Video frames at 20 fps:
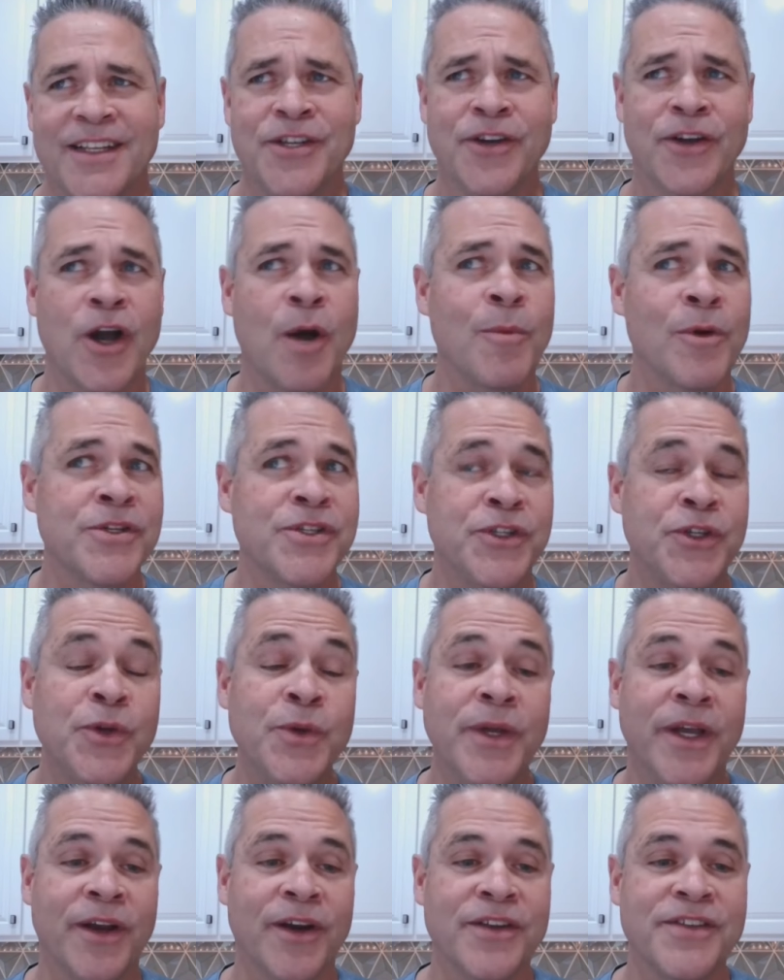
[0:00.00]
Took almost
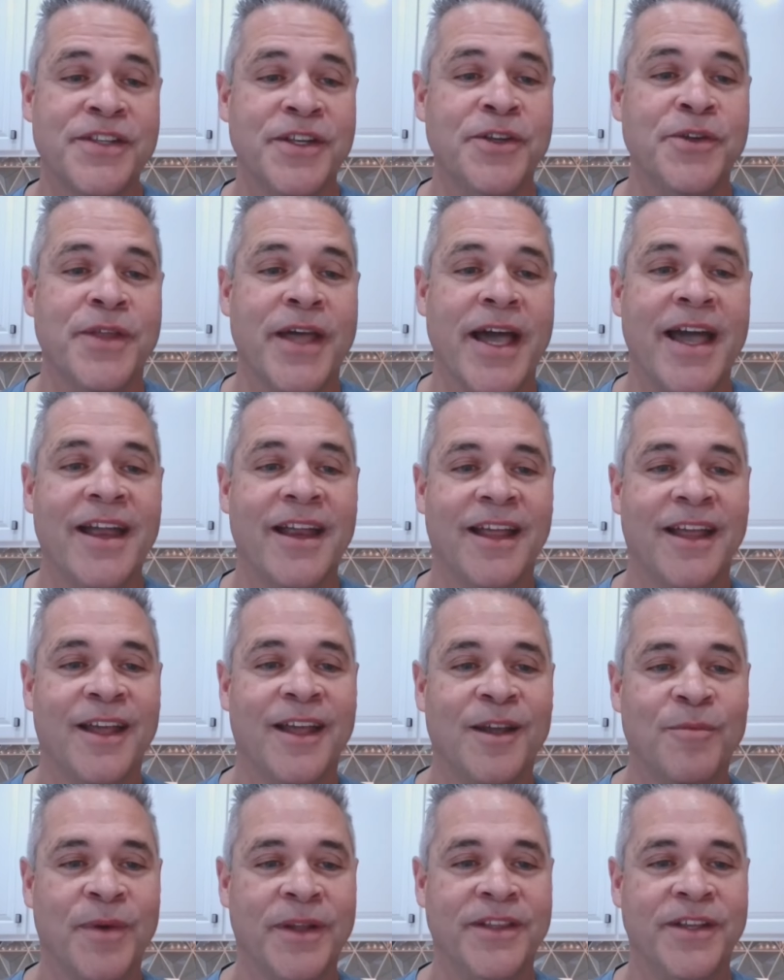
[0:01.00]
2 years to do that.
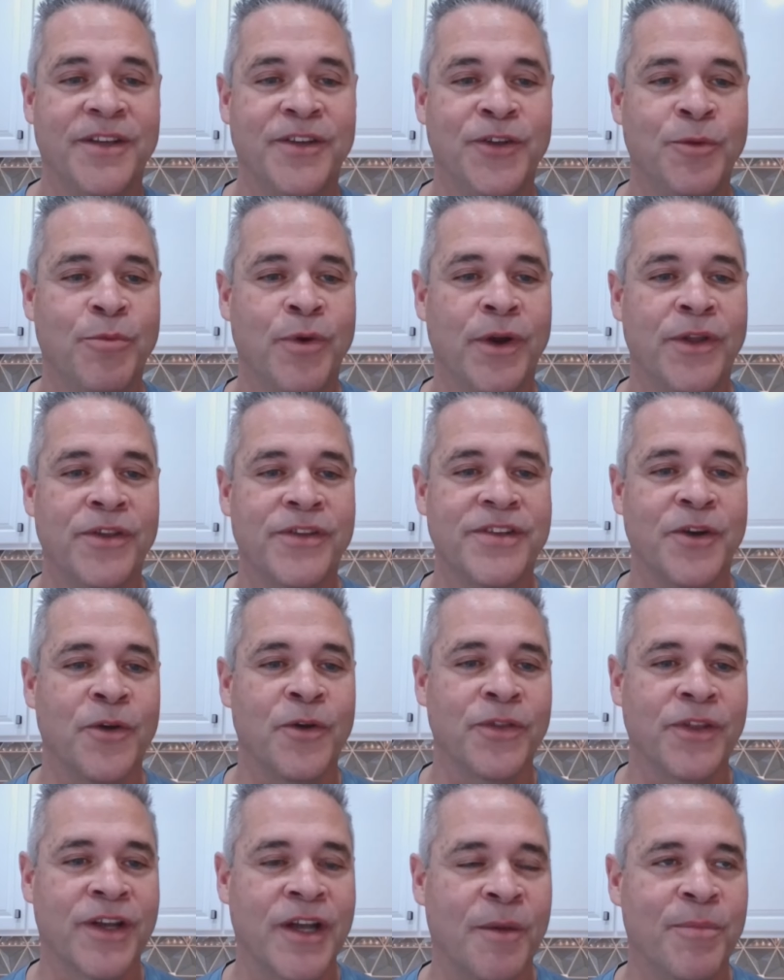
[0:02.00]
But the two brothers that
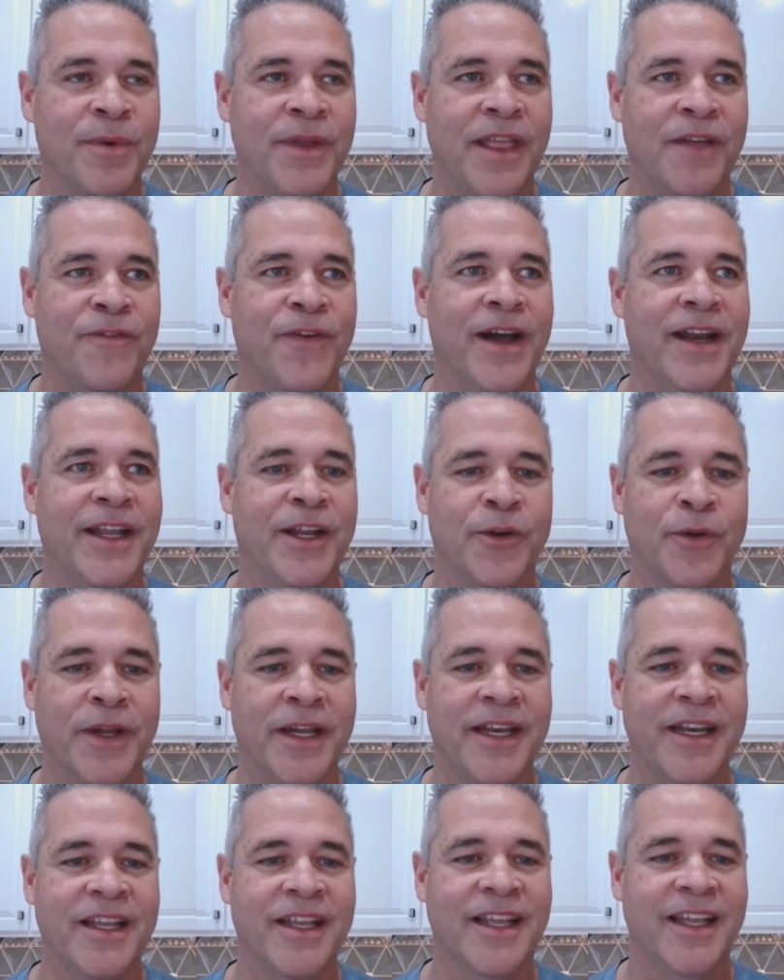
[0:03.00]
own the company, they finally
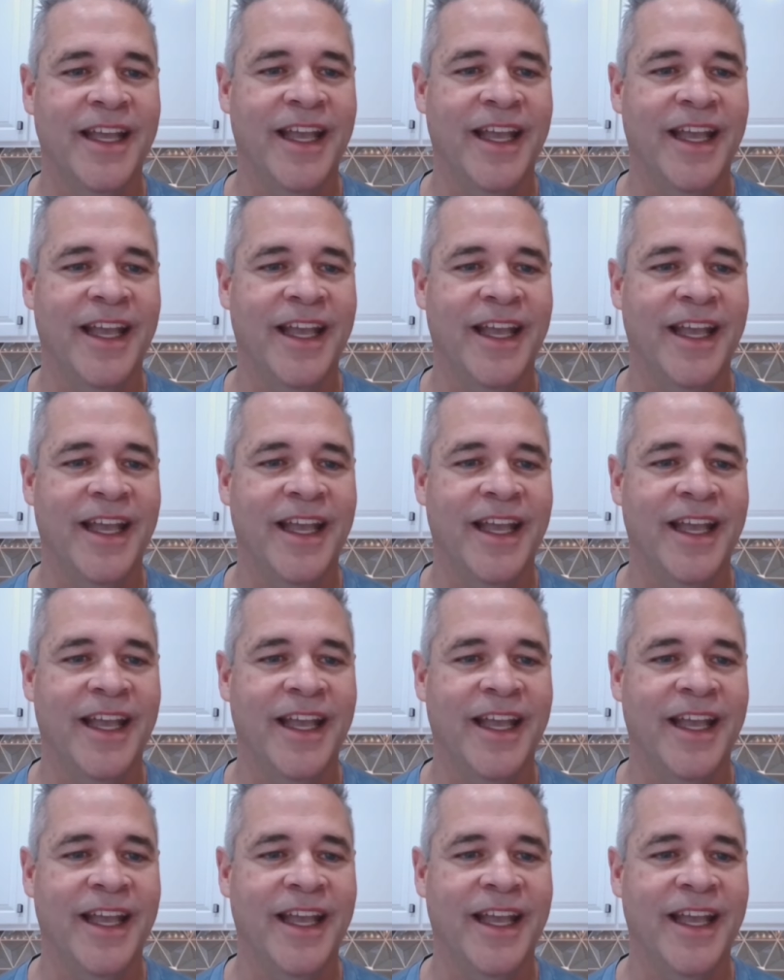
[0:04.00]
agreed.